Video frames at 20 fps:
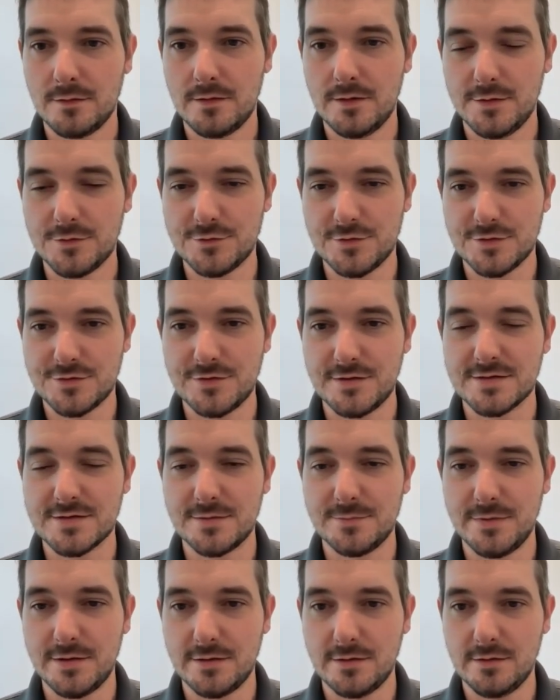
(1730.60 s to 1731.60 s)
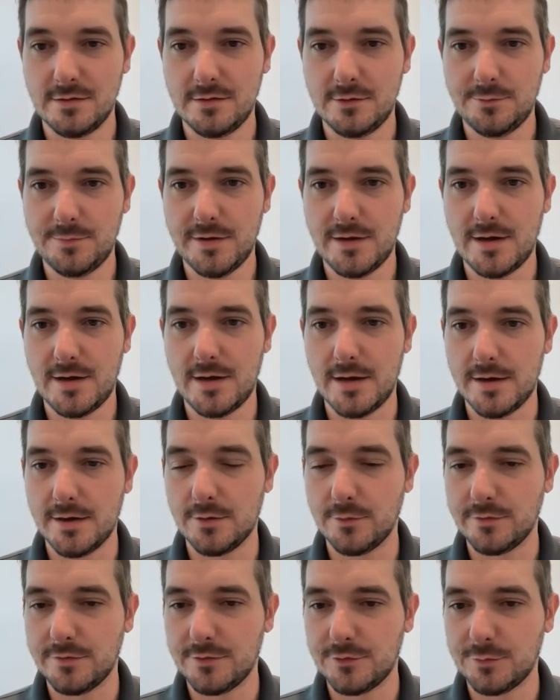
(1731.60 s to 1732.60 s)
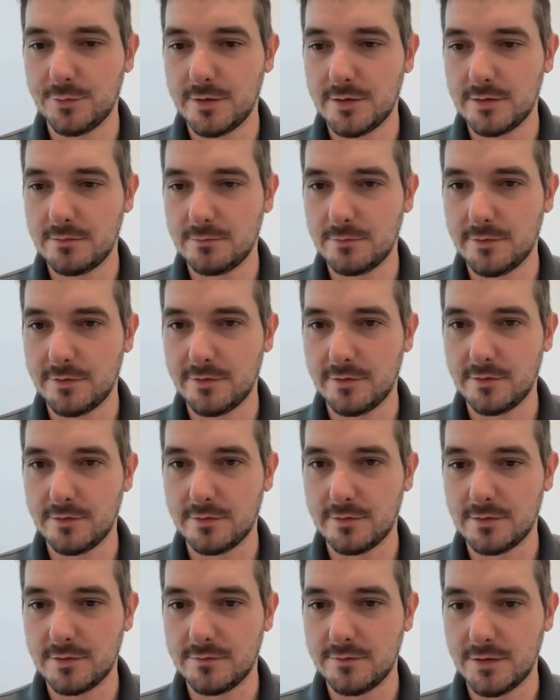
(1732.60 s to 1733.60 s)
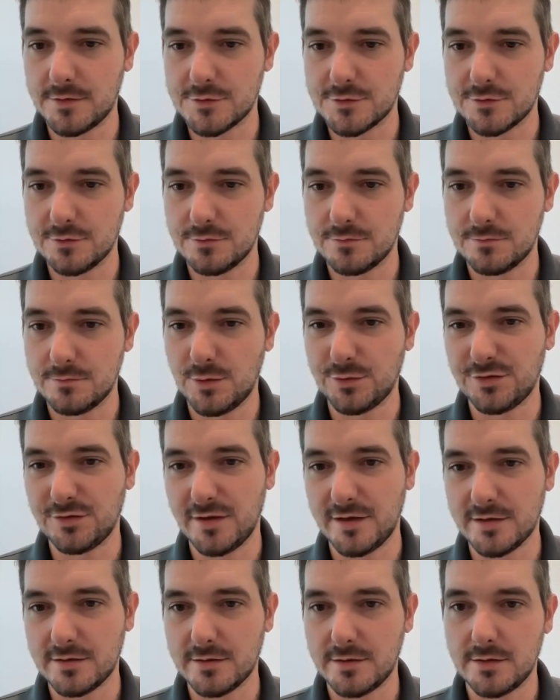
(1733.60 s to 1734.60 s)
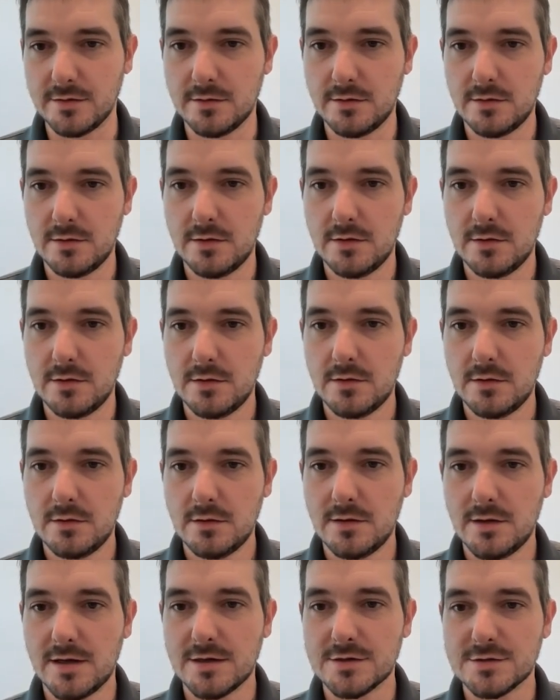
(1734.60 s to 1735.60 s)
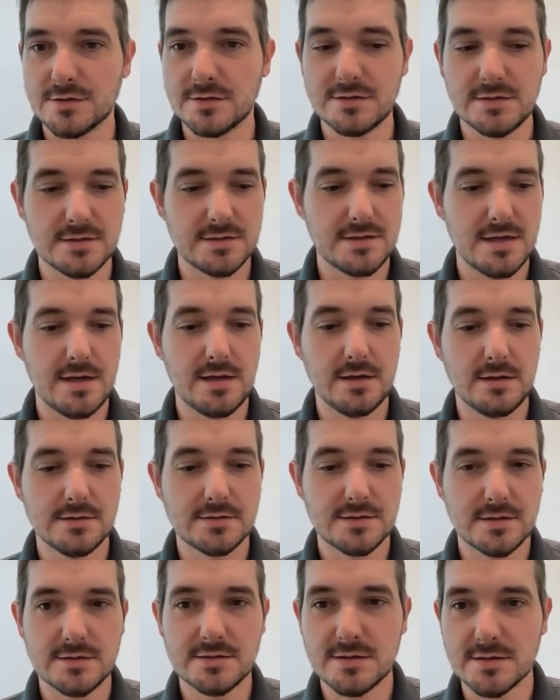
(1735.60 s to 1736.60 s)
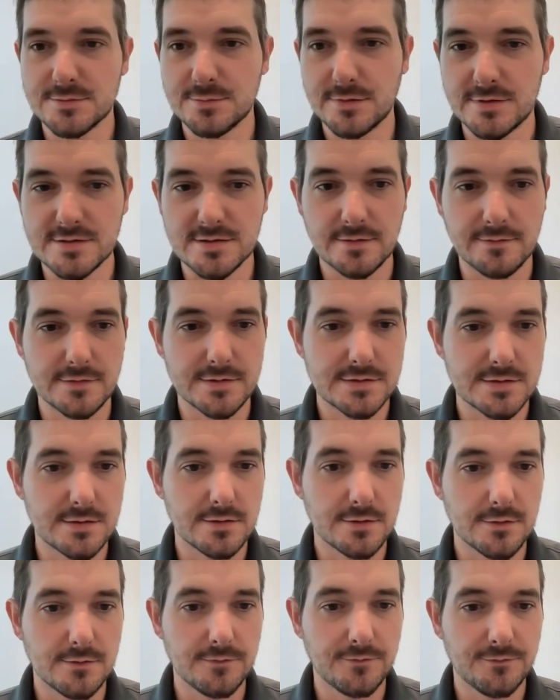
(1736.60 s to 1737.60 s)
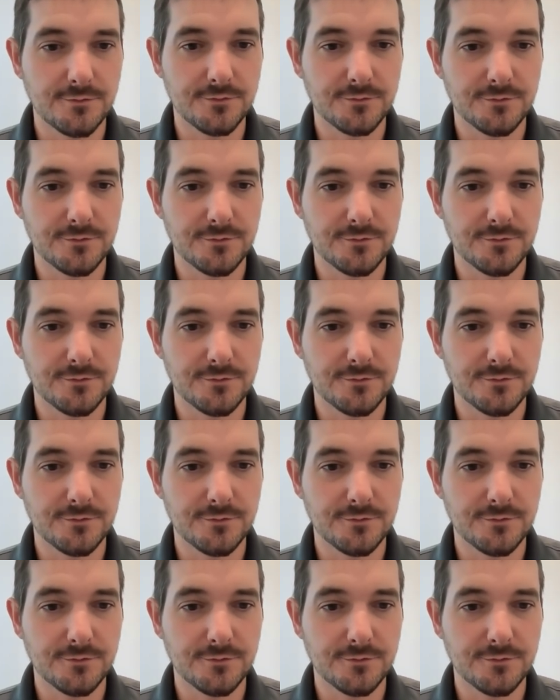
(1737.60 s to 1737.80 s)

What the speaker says: Interest rate's going to be a little bit higher with the conventional, most likely. Actually, today it's at 6.70.